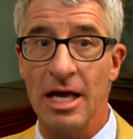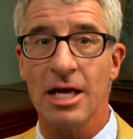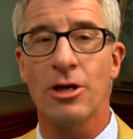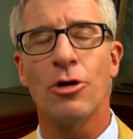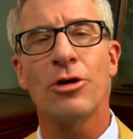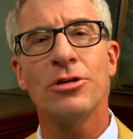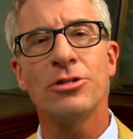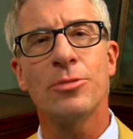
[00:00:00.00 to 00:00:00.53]

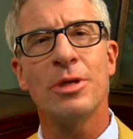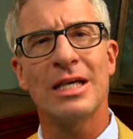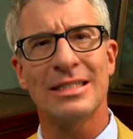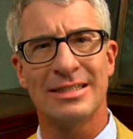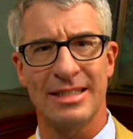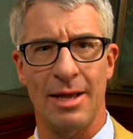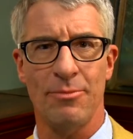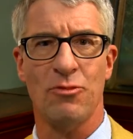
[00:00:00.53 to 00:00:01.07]
in order to be
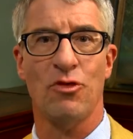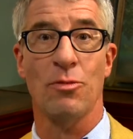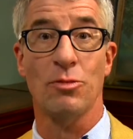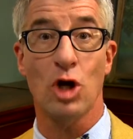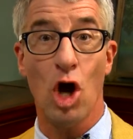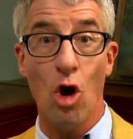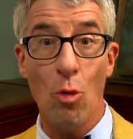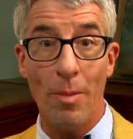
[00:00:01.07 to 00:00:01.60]
exempt from
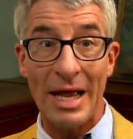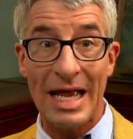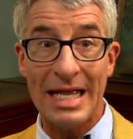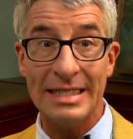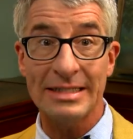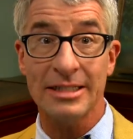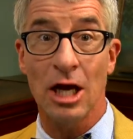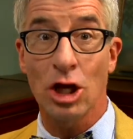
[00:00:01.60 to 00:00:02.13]

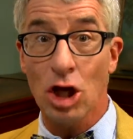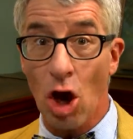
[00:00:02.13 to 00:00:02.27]
copays,